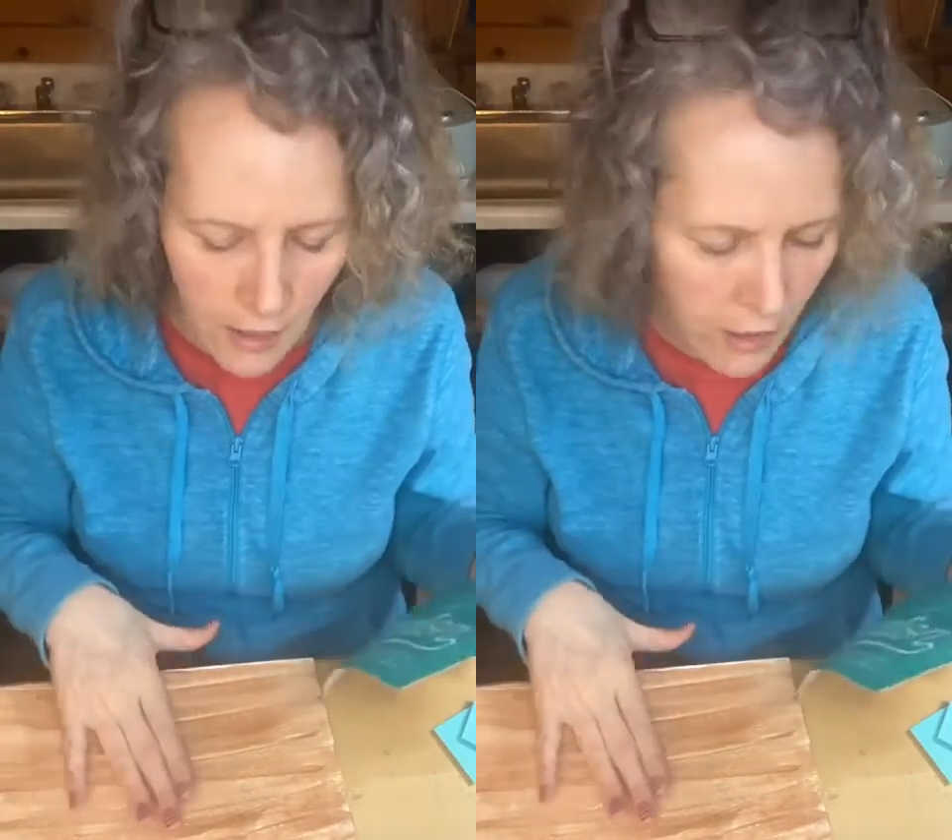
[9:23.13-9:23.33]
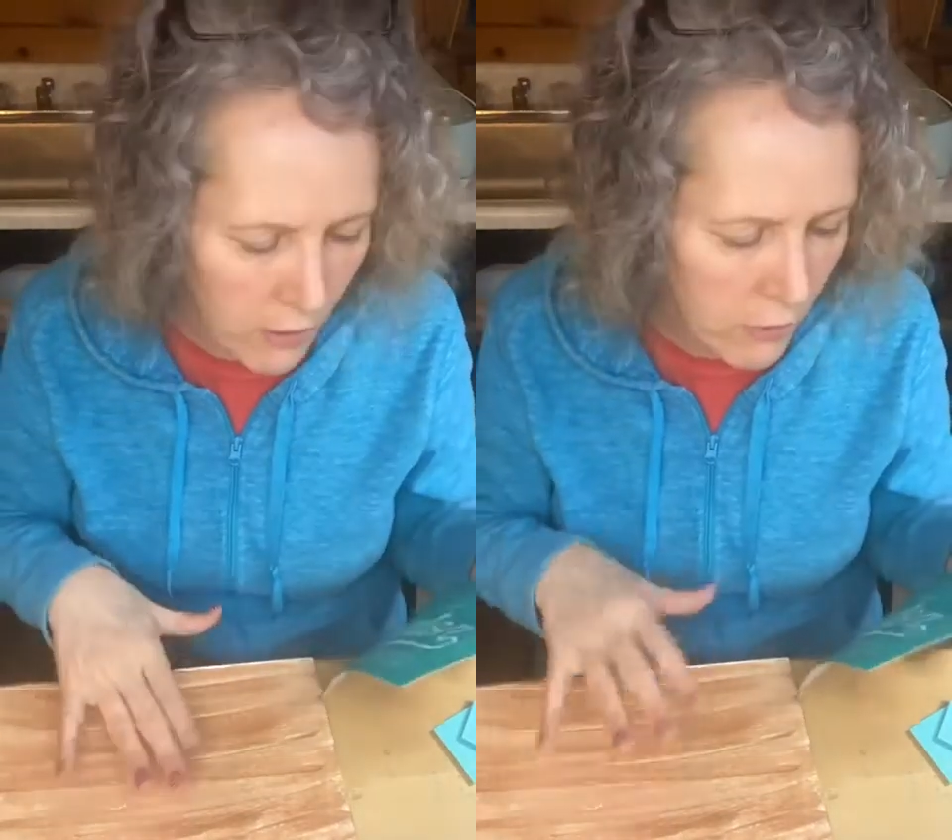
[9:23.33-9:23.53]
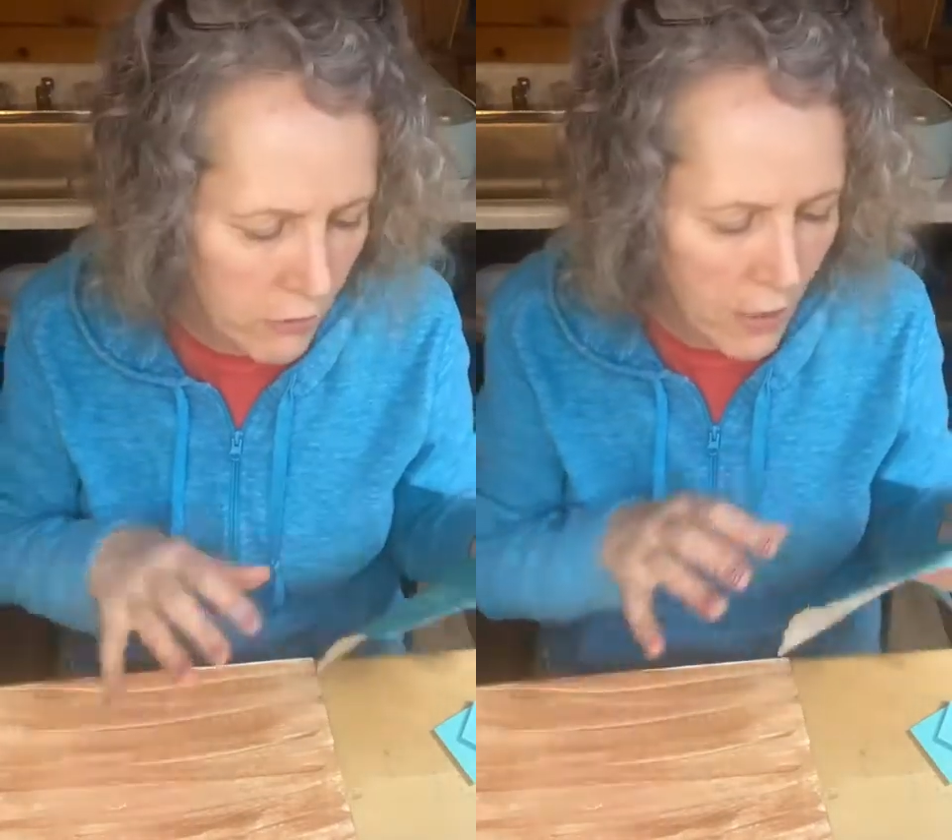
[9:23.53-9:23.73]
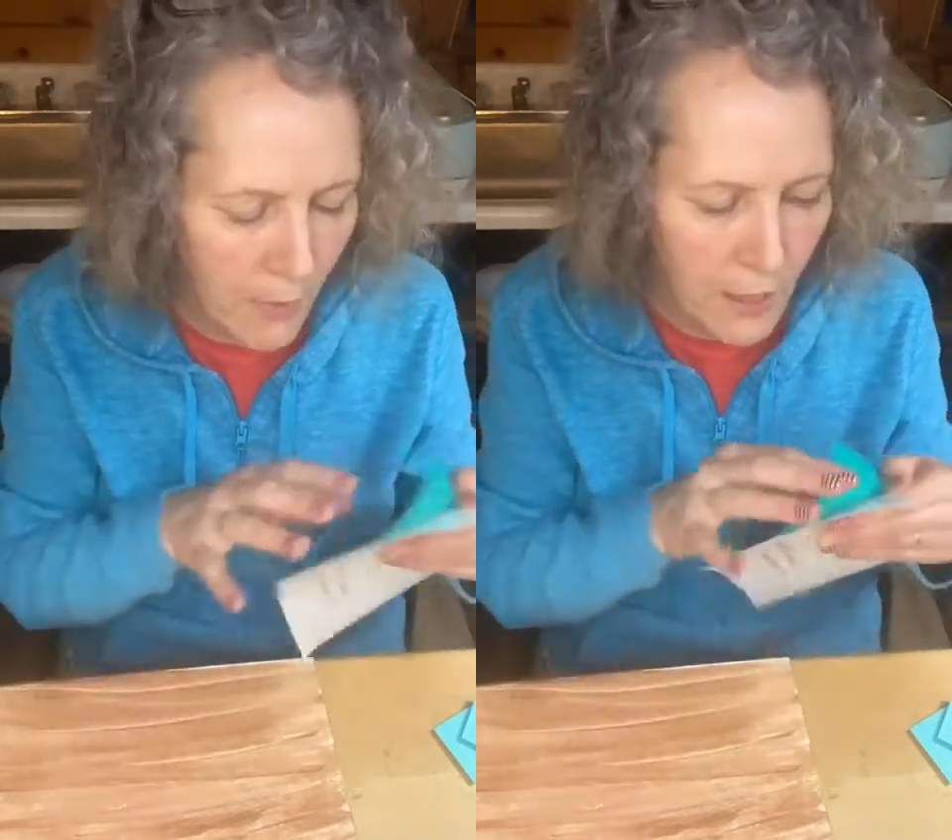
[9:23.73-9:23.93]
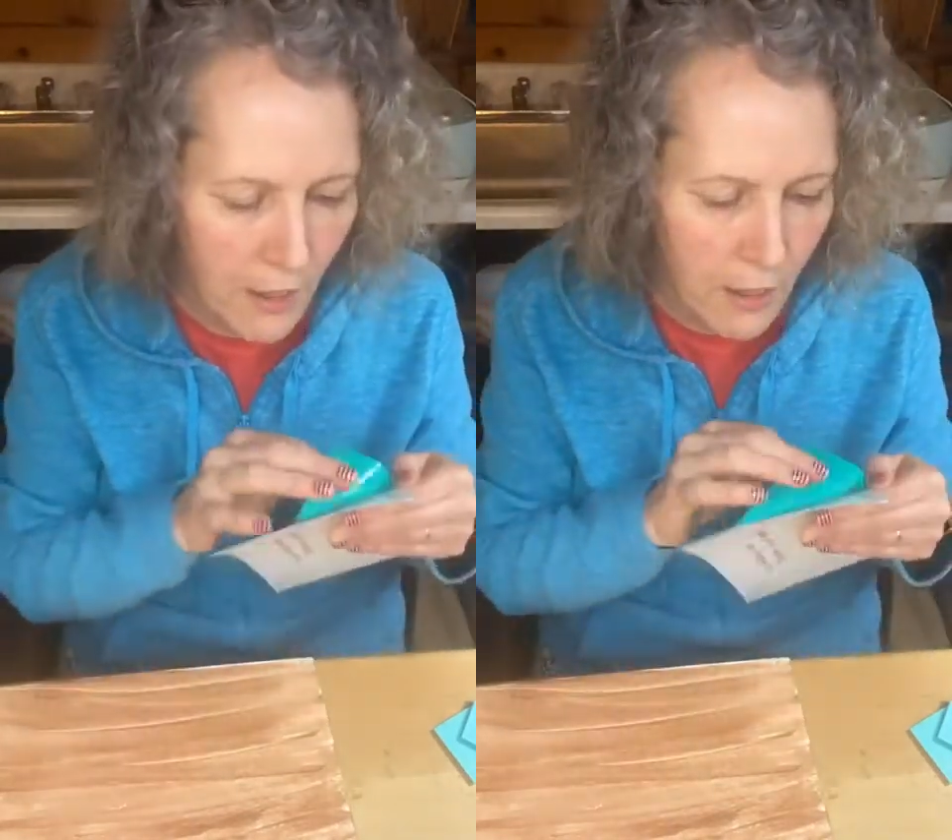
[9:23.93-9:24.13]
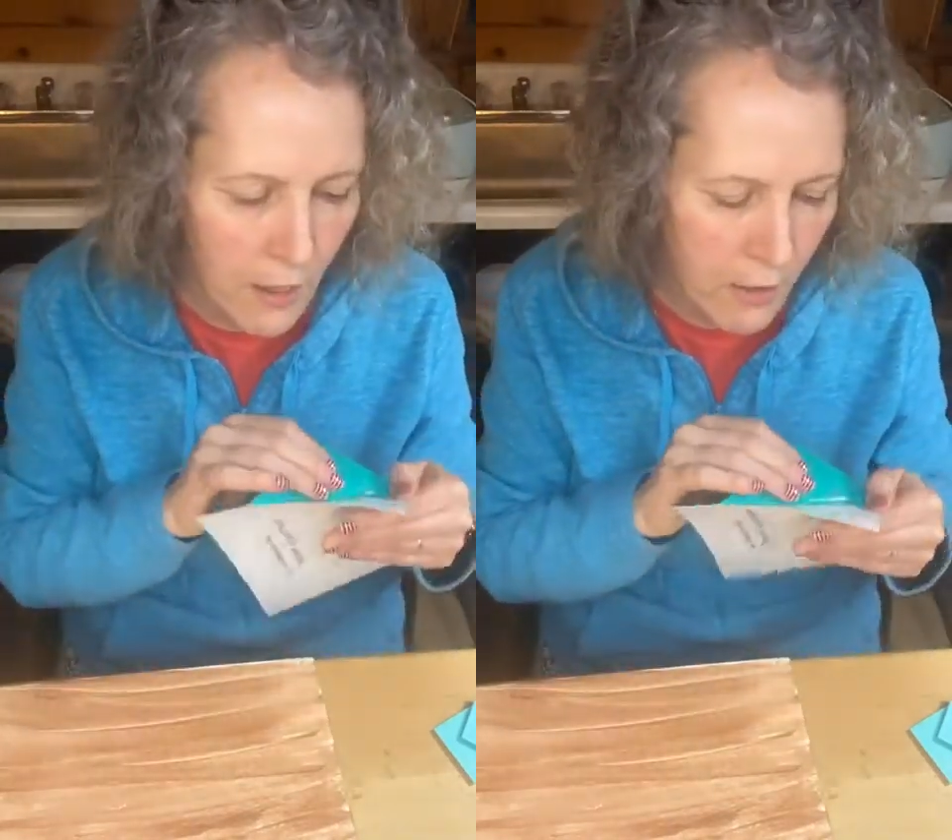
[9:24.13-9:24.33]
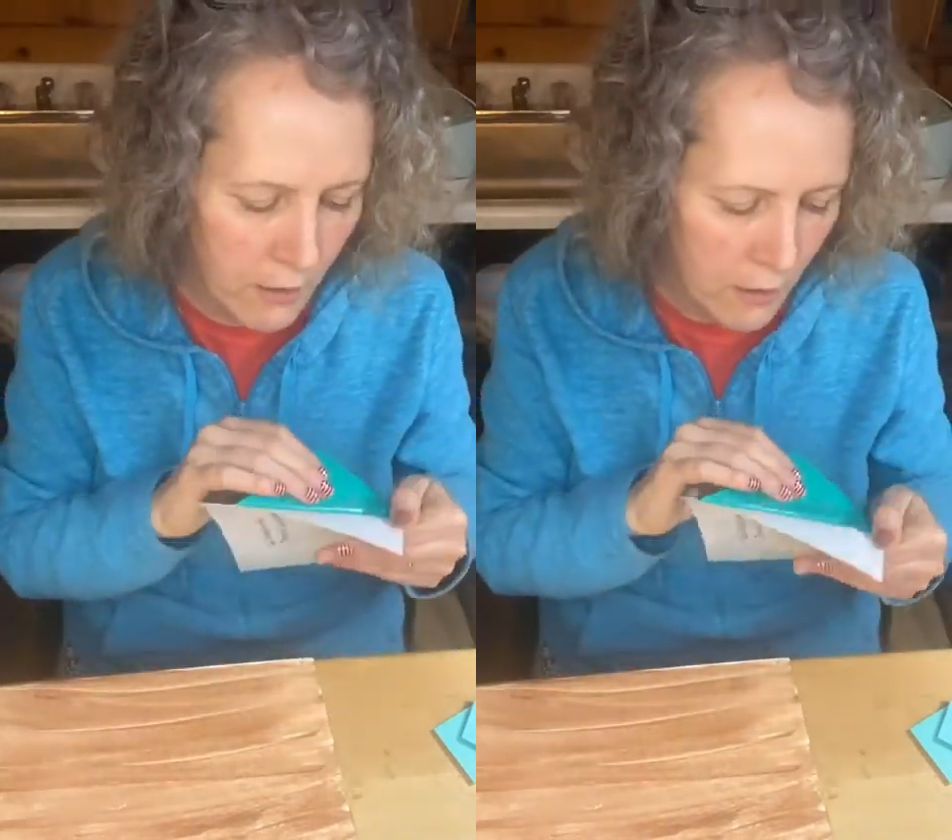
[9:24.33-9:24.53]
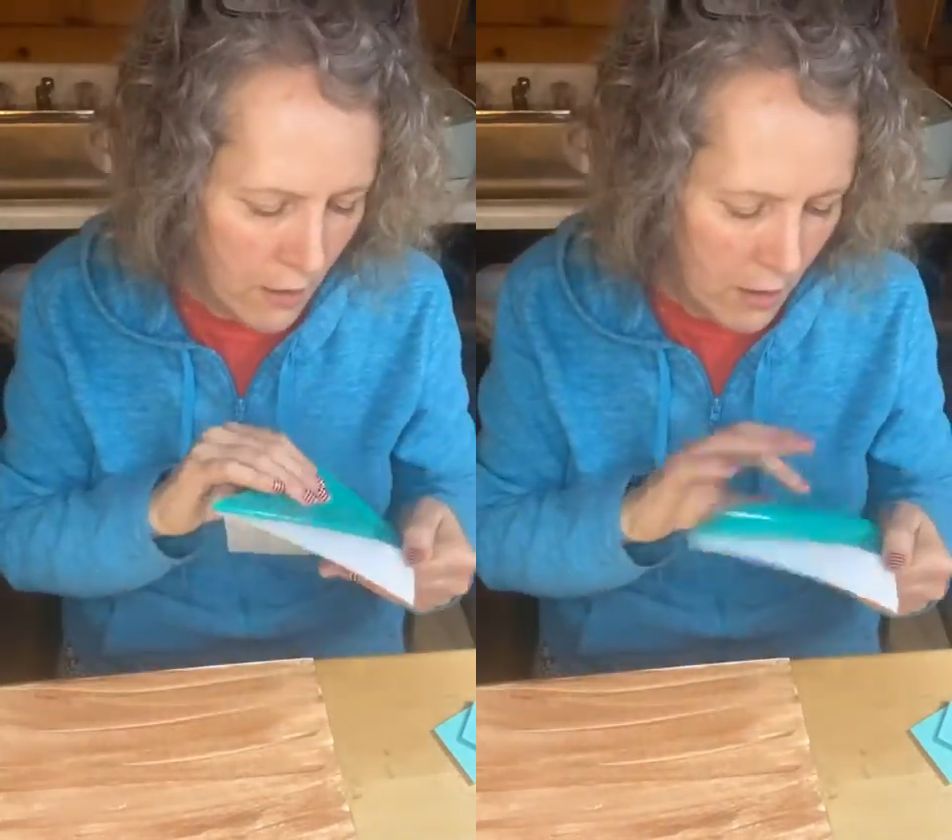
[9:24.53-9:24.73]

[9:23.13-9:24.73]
gonna